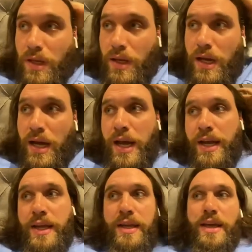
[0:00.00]
I
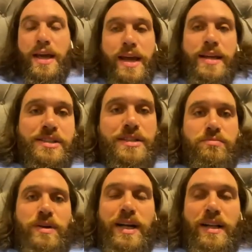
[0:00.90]
guess.
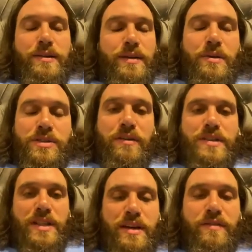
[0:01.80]
Well, it was obviously
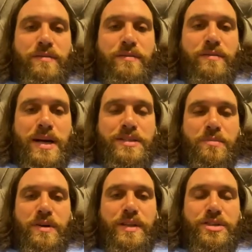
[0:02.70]
a massive privilege
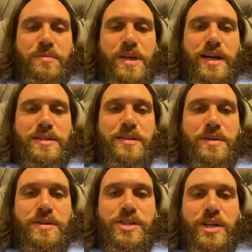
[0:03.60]
to be asked to be the
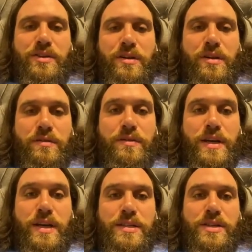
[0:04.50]
general of
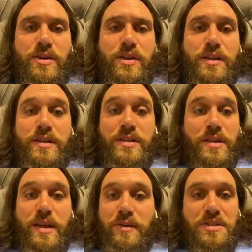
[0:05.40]
Scotland. That
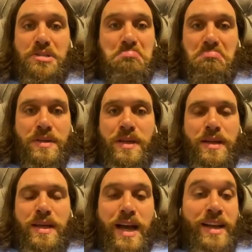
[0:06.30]
was.
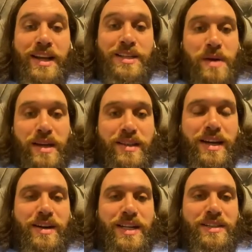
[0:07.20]
I didn't expect that.
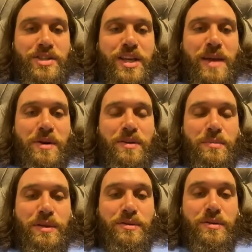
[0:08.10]
I just came out of the
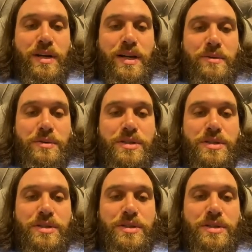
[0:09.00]
blue, and I was
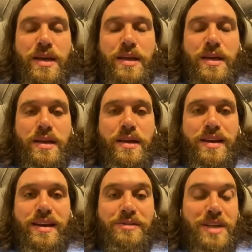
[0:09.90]
kind
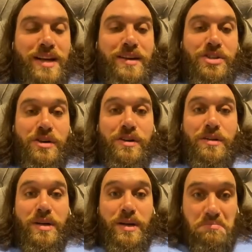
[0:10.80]
of shocked.
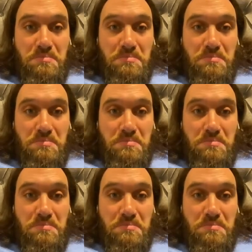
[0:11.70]
But